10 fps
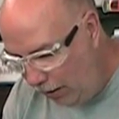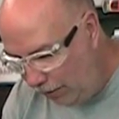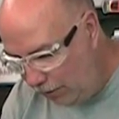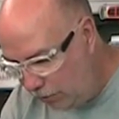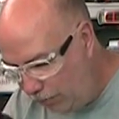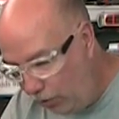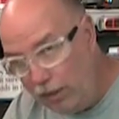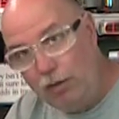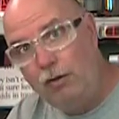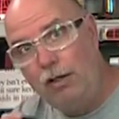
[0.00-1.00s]
At this
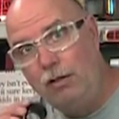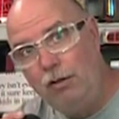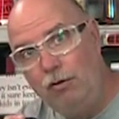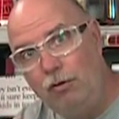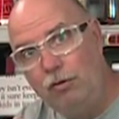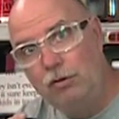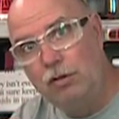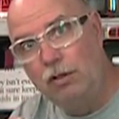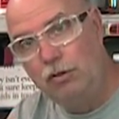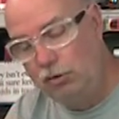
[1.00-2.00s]
point you can use
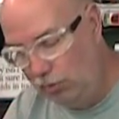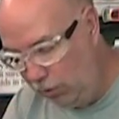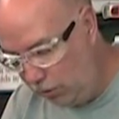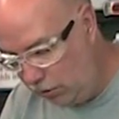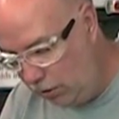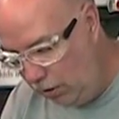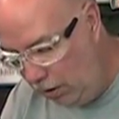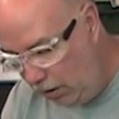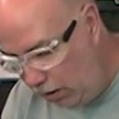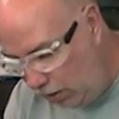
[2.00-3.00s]
a jeweler's
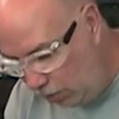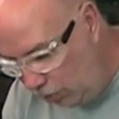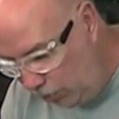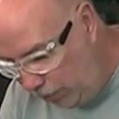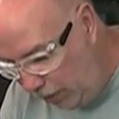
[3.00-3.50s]
loupe